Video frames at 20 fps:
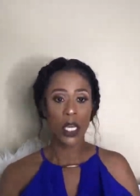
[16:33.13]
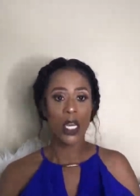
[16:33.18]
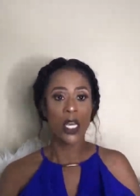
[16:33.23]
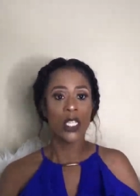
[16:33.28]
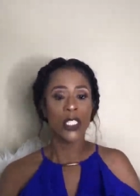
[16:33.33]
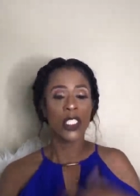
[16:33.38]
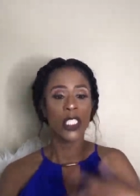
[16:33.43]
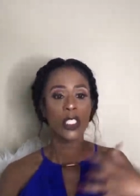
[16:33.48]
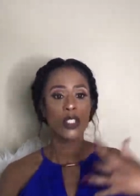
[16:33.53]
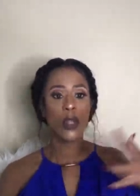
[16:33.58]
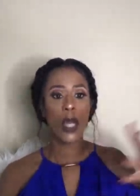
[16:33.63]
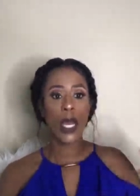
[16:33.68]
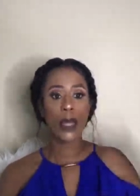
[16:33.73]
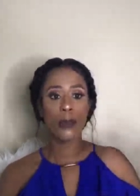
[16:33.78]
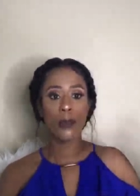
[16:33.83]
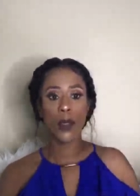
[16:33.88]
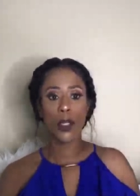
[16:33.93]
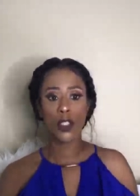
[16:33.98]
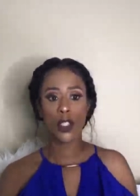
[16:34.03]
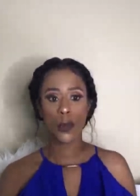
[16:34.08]
She tried
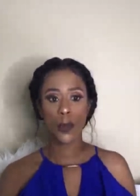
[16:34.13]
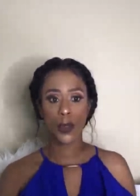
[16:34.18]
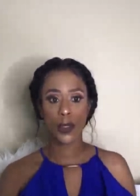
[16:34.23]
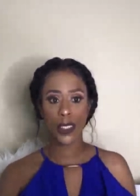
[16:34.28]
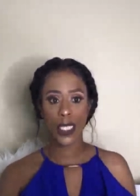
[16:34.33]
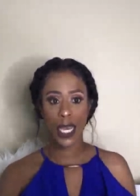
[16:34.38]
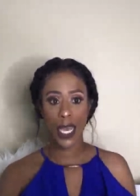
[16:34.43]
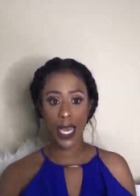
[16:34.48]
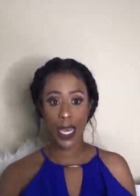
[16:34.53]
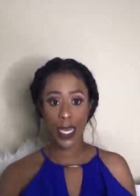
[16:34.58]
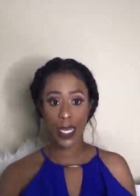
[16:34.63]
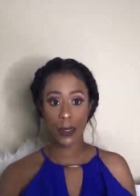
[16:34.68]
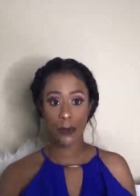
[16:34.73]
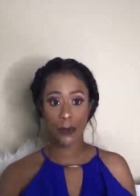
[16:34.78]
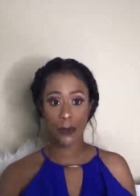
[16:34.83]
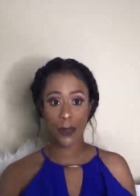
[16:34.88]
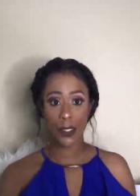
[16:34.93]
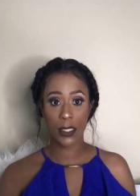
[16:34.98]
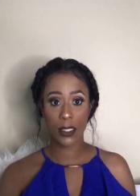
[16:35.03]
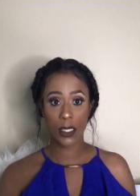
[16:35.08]
multiple
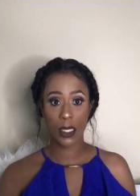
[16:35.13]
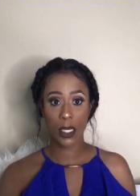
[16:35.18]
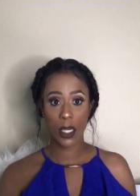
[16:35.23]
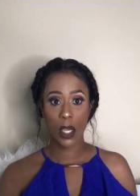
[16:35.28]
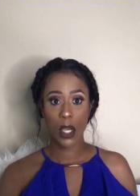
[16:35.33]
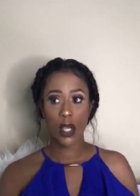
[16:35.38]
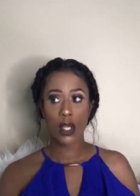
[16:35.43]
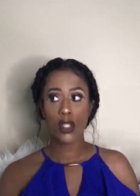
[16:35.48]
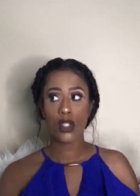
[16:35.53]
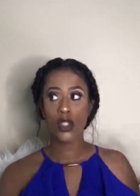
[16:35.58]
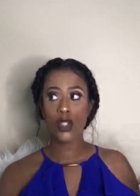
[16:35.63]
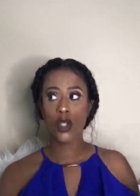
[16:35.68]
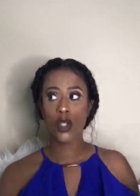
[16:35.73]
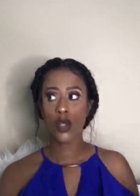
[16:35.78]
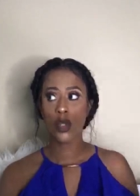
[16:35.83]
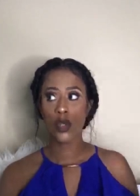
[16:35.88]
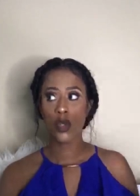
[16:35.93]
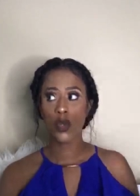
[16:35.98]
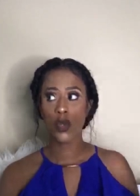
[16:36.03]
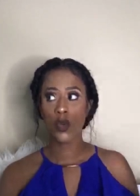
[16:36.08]
times
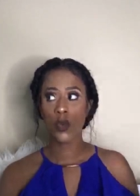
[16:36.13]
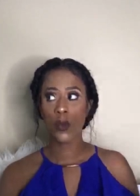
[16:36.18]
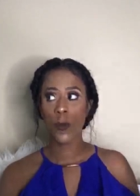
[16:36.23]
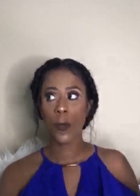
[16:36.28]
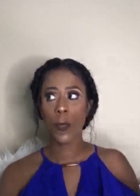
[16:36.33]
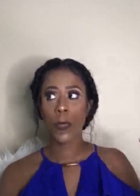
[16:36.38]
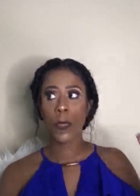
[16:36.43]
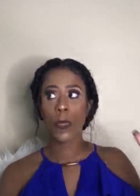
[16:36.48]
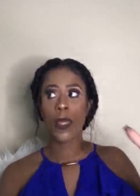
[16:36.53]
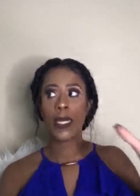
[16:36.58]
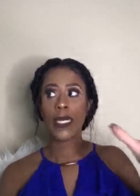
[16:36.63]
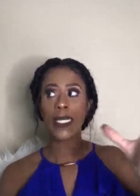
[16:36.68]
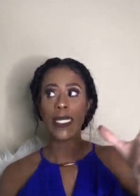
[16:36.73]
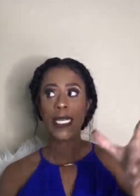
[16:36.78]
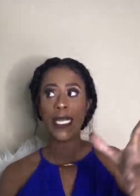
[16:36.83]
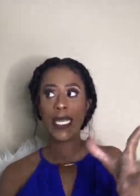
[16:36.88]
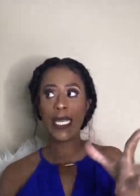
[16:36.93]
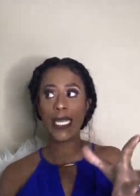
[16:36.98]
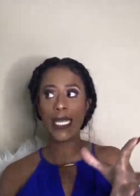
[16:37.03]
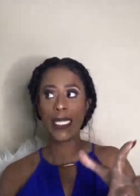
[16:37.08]
to
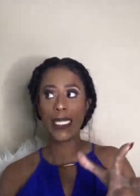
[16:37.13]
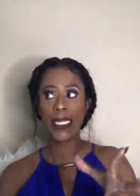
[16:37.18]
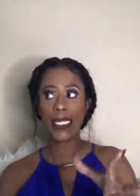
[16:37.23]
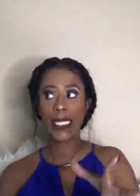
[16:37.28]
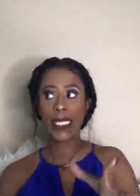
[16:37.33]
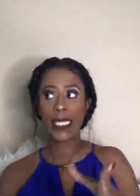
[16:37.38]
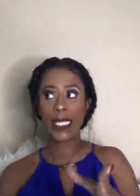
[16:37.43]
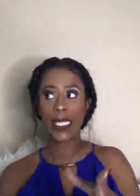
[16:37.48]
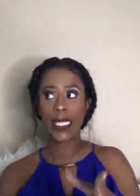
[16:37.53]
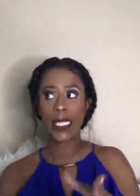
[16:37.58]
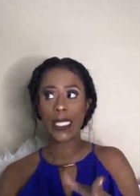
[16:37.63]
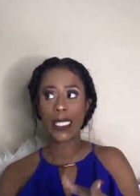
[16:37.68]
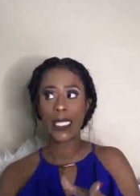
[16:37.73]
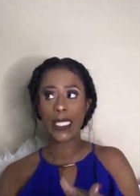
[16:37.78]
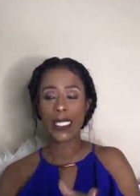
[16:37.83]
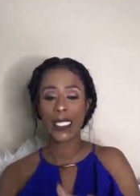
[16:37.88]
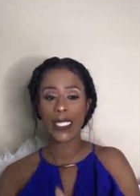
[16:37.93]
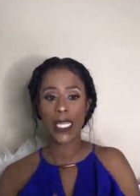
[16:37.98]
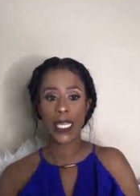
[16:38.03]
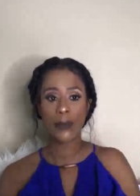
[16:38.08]
get
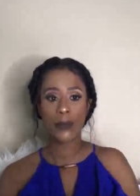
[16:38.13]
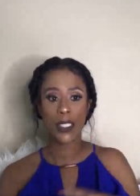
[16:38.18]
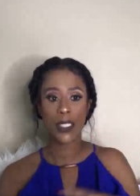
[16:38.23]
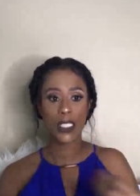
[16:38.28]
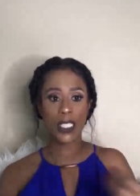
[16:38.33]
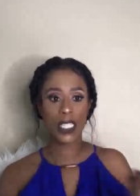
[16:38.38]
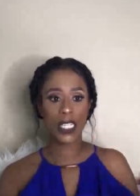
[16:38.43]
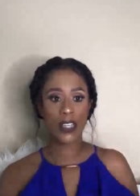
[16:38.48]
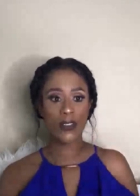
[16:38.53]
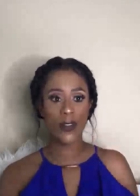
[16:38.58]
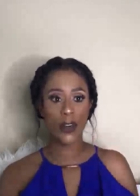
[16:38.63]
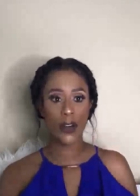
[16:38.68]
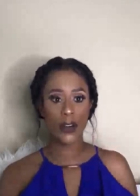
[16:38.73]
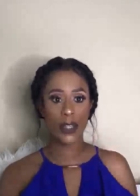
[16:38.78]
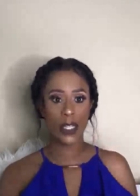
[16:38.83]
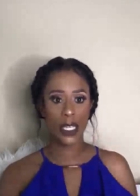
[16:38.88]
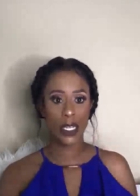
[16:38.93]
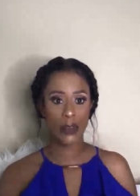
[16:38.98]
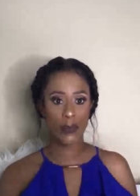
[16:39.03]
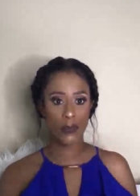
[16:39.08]
Samson to give her
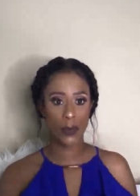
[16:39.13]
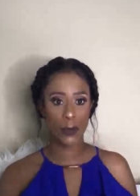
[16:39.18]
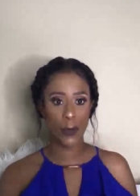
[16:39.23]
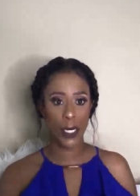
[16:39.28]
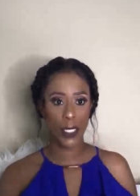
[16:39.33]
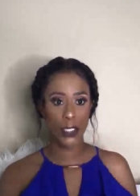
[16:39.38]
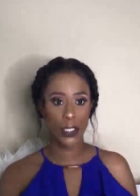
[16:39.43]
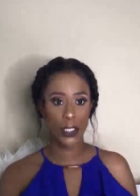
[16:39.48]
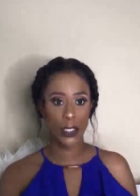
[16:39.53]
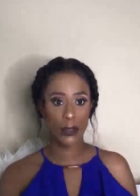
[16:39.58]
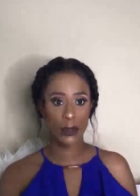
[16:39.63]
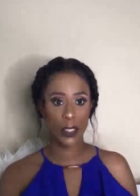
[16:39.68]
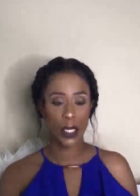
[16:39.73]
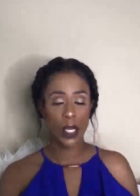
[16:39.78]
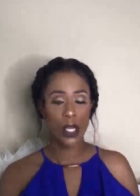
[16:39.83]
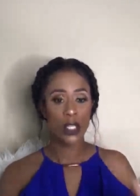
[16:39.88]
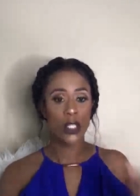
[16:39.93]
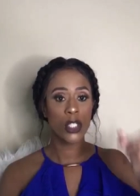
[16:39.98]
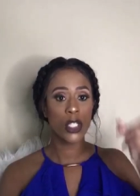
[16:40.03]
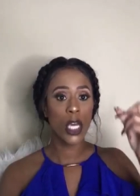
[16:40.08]
the information.
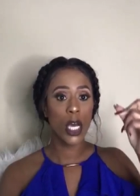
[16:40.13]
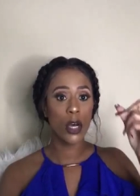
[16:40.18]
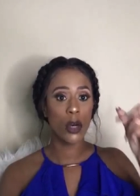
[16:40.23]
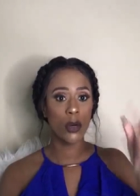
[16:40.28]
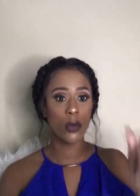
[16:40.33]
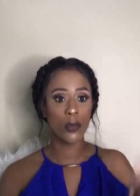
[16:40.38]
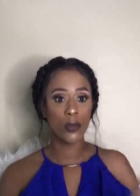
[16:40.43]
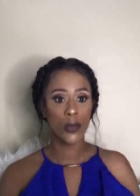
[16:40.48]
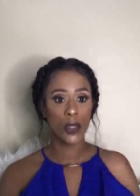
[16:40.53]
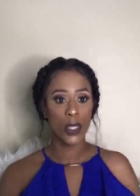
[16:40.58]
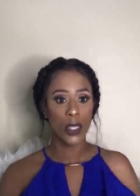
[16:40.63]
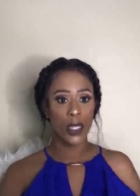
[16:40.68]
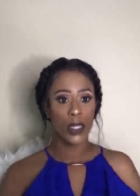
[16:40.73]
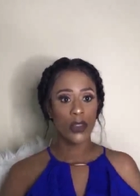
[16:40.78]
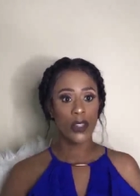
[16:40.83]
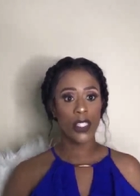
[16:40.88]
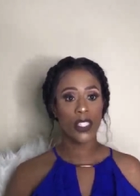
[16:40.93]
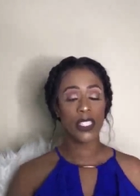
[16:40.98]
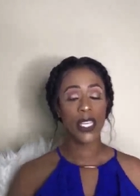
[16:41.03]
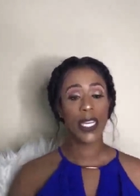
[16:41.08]
So
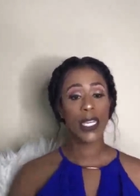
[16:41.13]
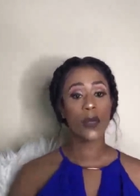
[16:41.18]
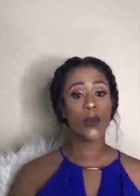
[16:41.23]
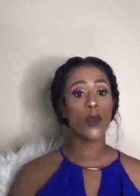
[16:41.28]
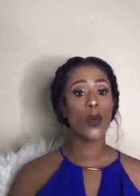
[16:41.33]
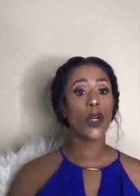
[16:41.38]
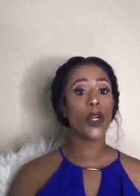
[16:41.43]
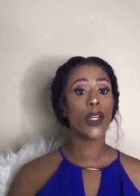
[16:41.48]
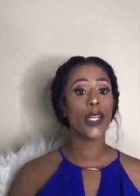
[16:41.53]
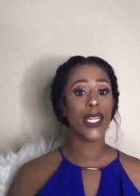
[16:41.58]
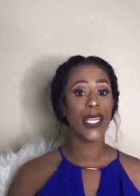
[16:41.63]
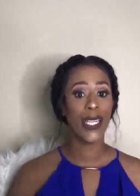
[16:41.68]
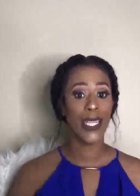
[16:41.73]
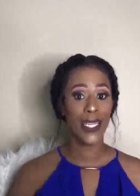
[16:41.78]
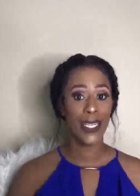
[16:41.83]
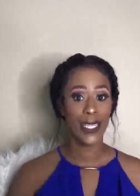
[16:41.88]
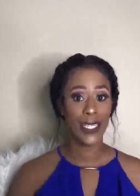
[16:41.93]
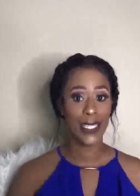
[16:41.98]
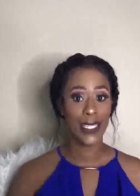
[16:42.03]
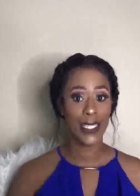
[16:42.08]
the second word
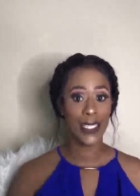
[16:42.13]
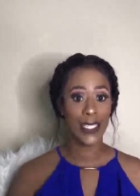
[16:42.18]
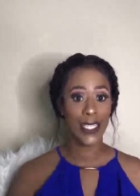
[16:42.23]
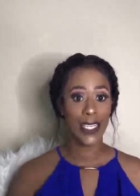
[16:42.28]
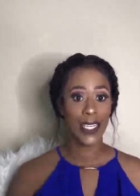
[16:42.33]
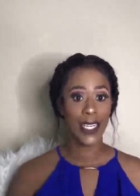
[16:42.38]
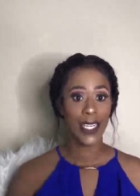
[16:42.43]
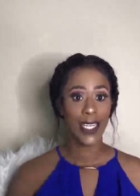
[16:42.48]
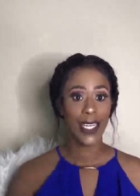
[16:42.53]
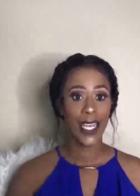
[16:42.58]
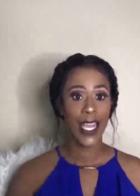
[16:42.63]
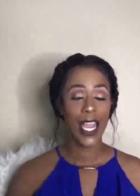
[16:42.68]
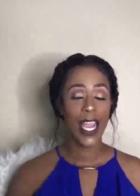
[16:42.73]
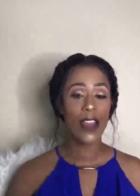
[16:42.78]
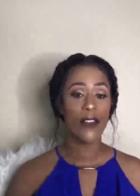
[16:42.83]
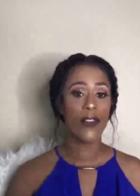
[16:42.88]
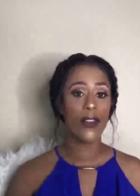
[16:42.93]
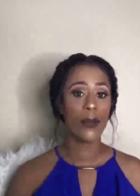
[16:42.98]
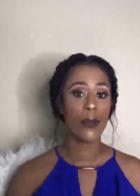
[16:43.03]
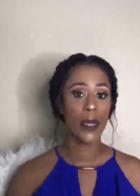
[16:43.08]
is
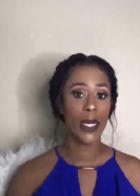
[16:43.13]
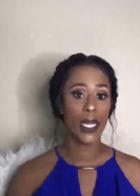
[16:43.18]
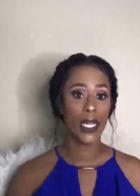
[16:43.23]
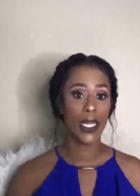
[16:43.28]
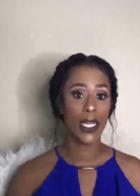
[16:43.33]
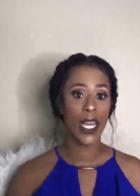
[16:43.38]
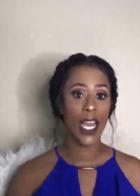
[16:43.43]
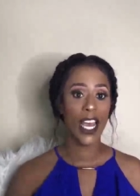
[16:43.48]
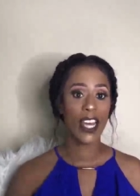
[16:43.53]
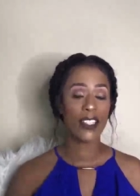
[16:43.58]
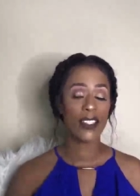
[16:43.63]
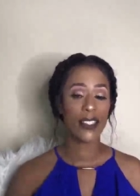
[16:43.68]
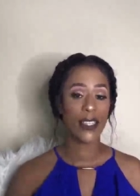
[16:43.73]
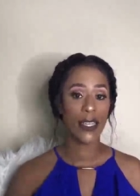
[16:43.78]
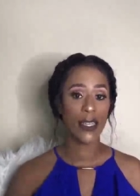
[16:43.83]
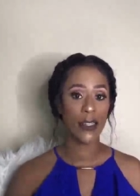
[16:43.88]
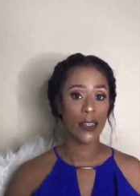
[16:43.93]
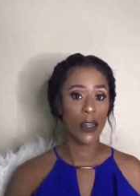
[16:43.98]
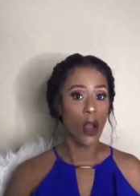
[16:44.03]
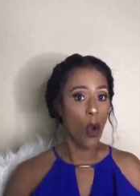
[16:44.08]
every man has
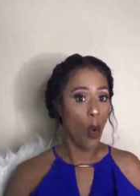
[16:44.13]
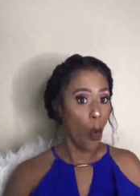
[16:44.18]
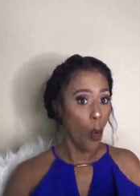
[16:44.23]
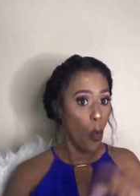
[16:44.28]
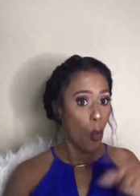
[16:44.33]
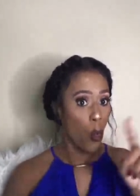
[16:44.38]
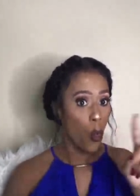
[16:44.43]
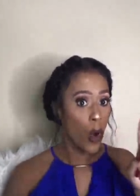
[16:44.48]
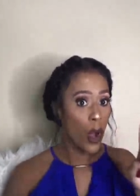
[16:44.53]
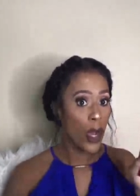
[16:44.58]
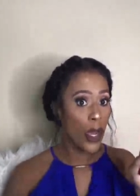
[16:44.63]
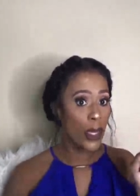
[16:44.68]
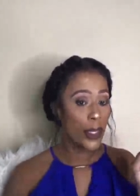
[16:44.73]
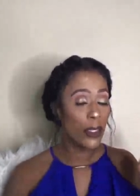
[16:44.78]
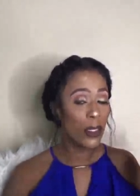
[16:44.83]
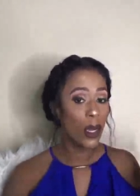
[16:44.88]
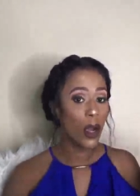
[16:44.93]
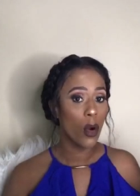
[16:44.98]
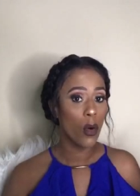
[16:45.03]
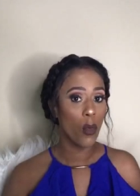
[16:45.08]
that
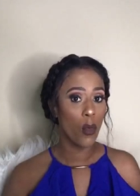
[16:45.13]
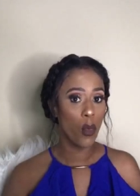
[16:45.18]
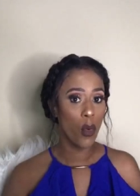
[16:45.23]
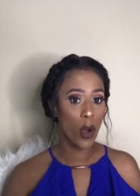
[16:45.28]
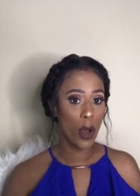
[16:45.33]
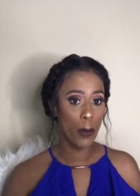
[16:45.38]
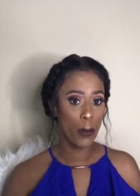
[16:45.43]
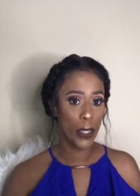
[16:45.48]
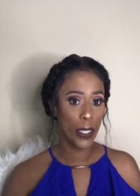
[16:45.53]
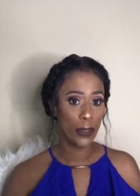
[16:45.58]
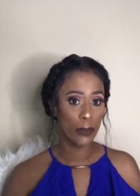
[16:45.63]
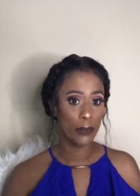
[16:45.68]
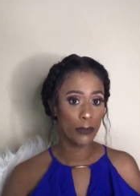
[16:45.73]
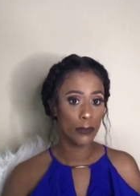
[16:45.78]
one woman.